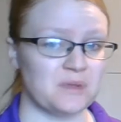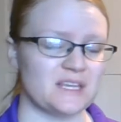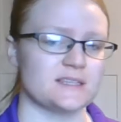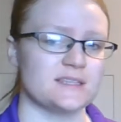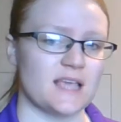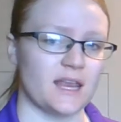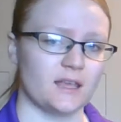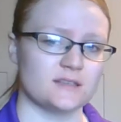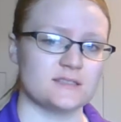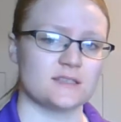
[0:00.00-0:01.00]
be
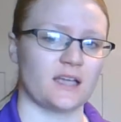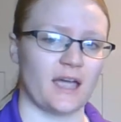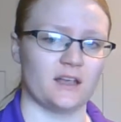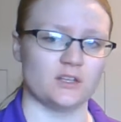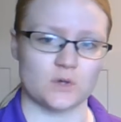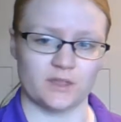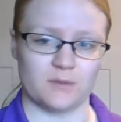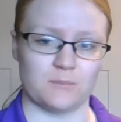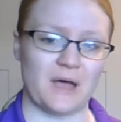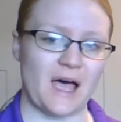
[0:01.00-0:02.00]
settings kind of toward
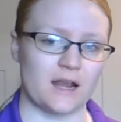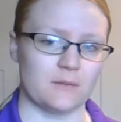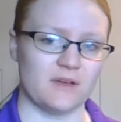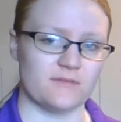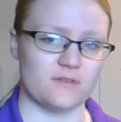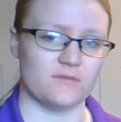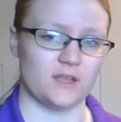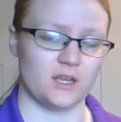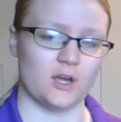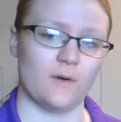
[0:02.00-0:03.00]
the bottom of the
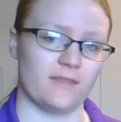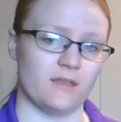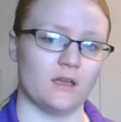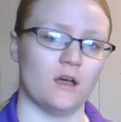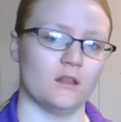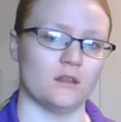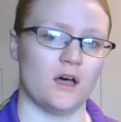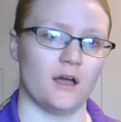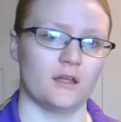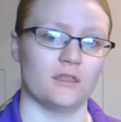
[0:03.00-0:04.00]
video, I think
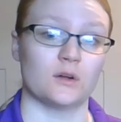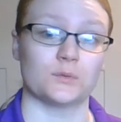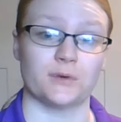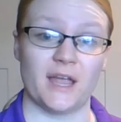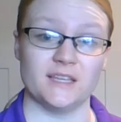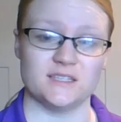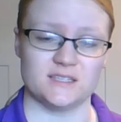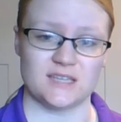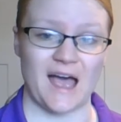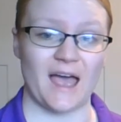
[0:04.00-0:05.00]
along the right
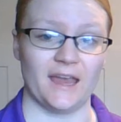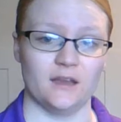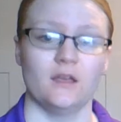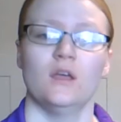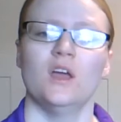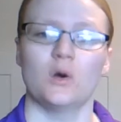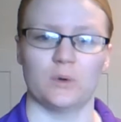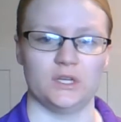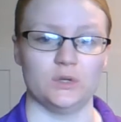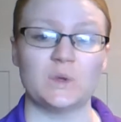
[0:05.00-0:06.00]
side,
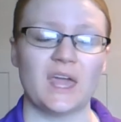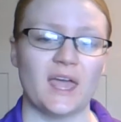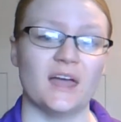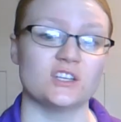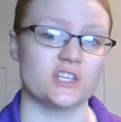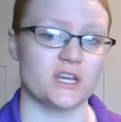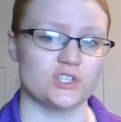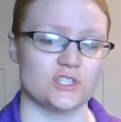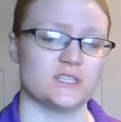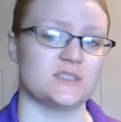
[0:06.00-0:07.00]
where you can
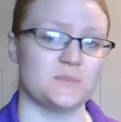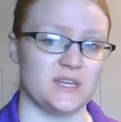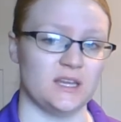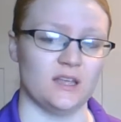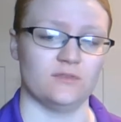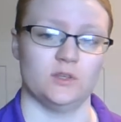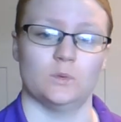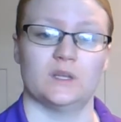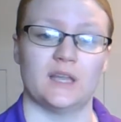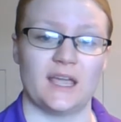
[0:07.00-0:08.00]
change the speed if you
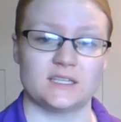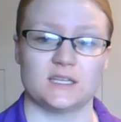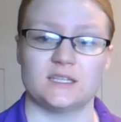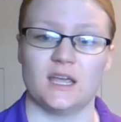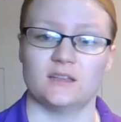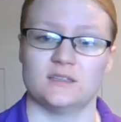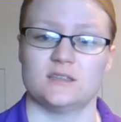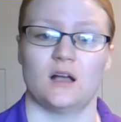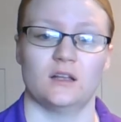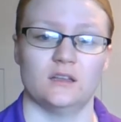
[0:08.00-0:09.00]
would like to take the
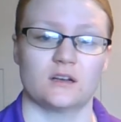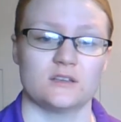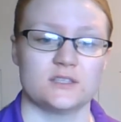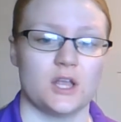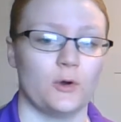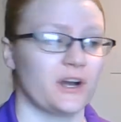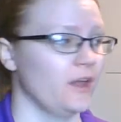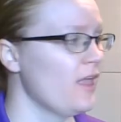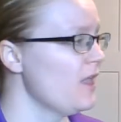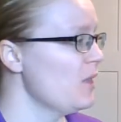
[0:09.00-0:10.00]
song a little slower.
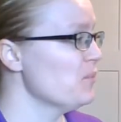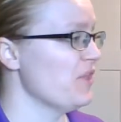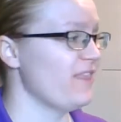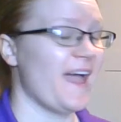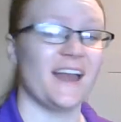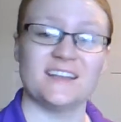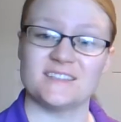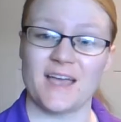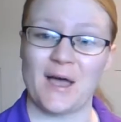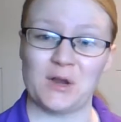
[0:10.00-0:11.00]
But that
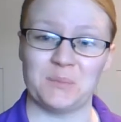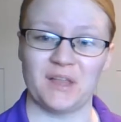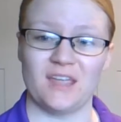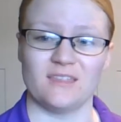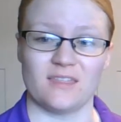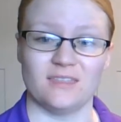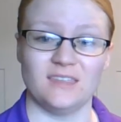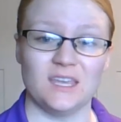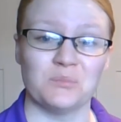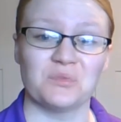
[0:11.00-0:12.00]
is how to play the
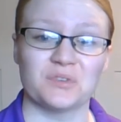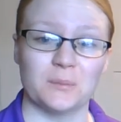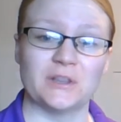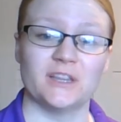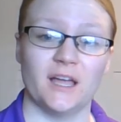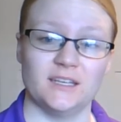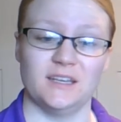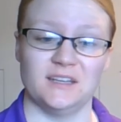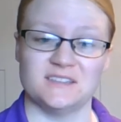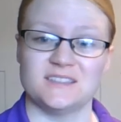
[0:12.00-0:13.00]
theme from
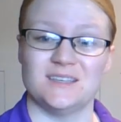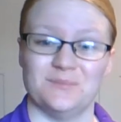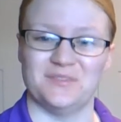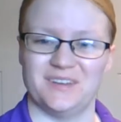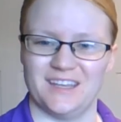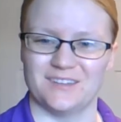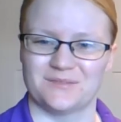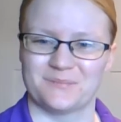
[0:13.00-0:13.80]
London Symphony.